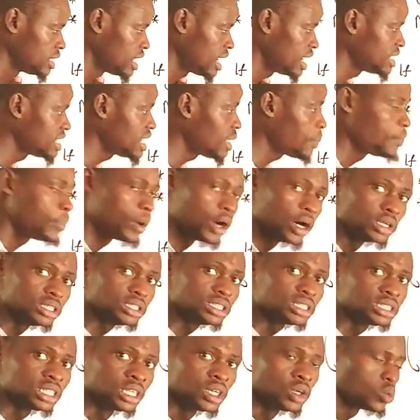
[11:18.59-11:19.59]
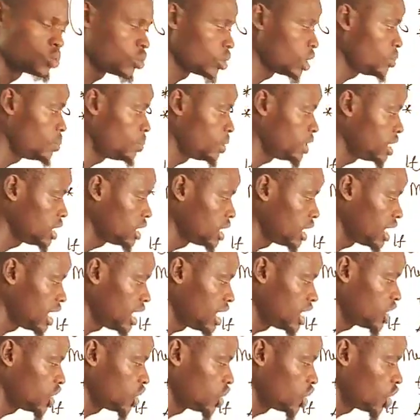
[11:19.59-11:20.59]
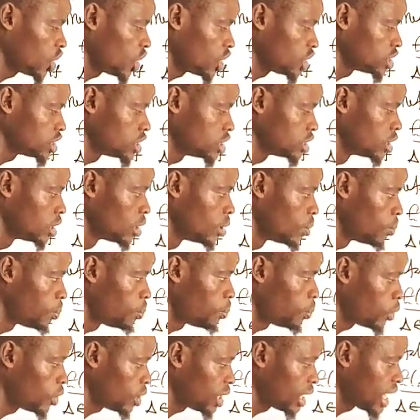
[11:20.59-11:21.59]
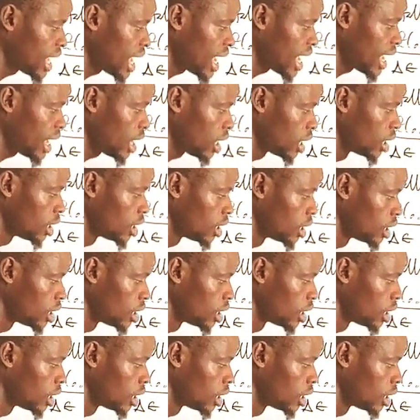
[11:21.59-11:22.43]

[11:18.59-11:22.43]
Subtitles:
then the bond will be a non-polar